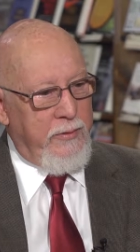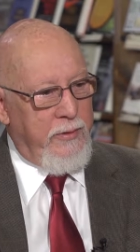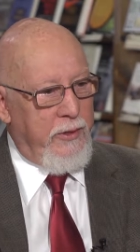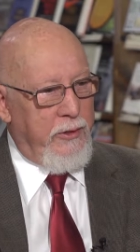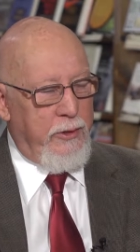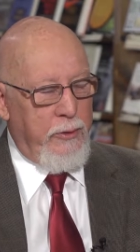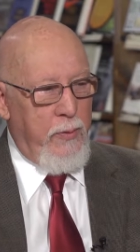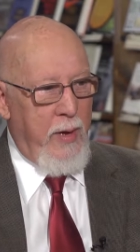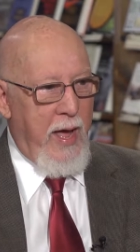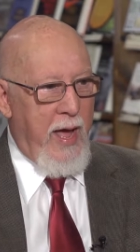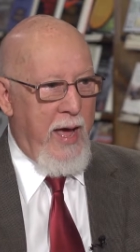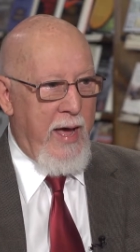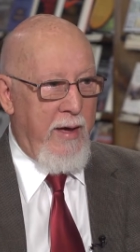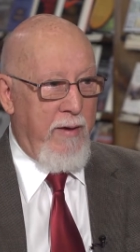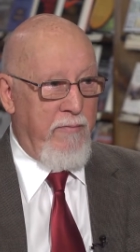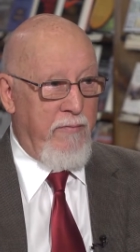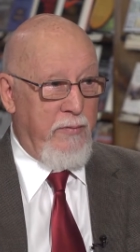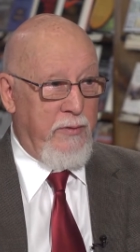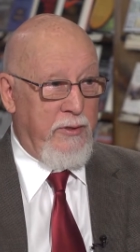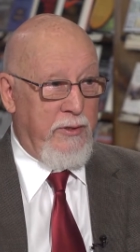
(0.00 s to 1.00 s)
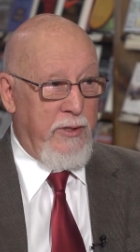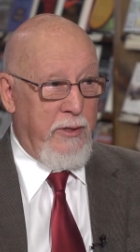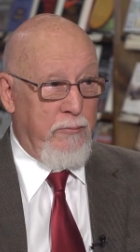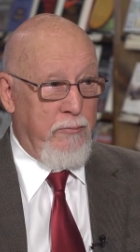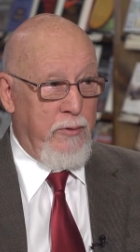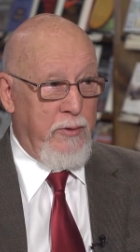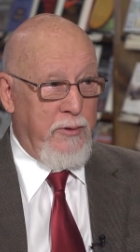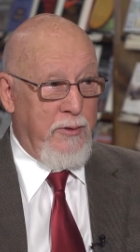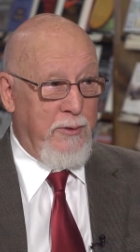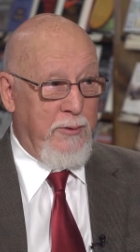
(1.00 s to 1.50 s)
did you have
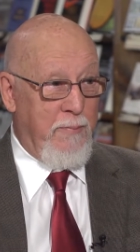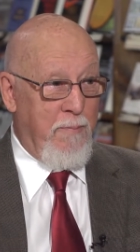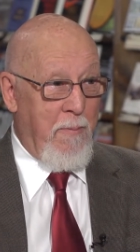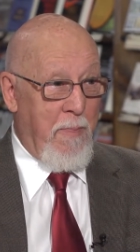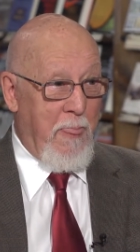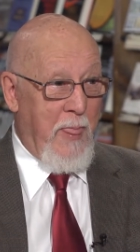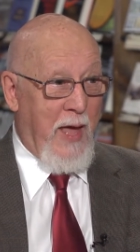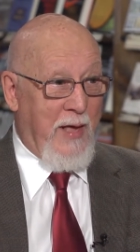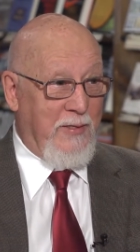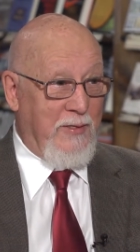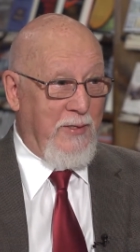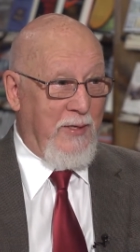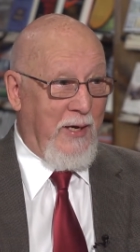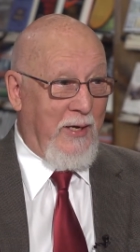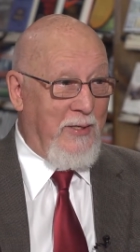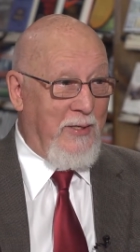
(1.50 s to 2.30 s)
citrus, as the